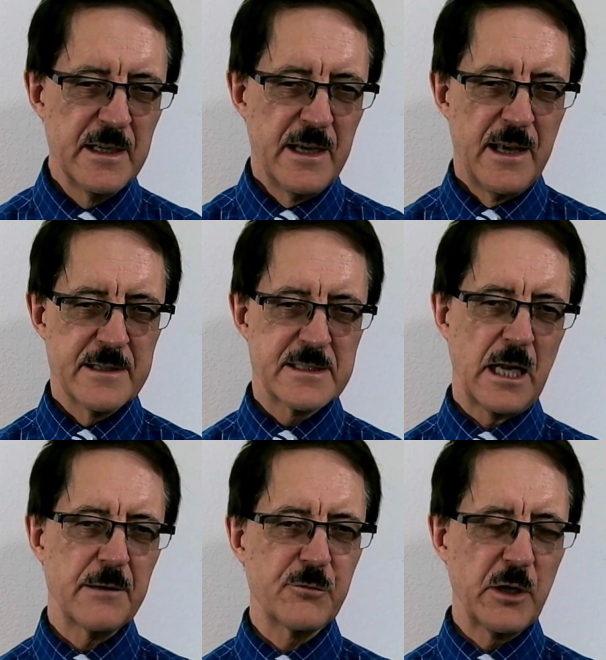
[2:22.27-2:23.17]
Instead
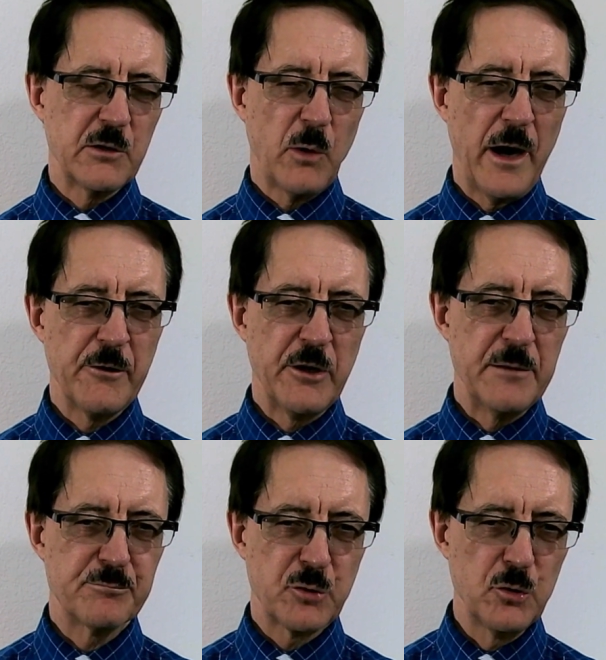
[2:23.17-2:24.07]
of requiring
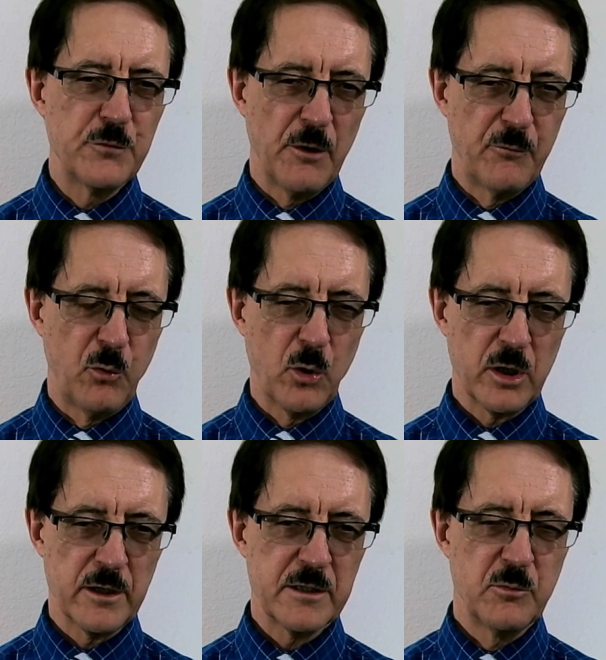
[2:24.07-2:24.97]
proof of work,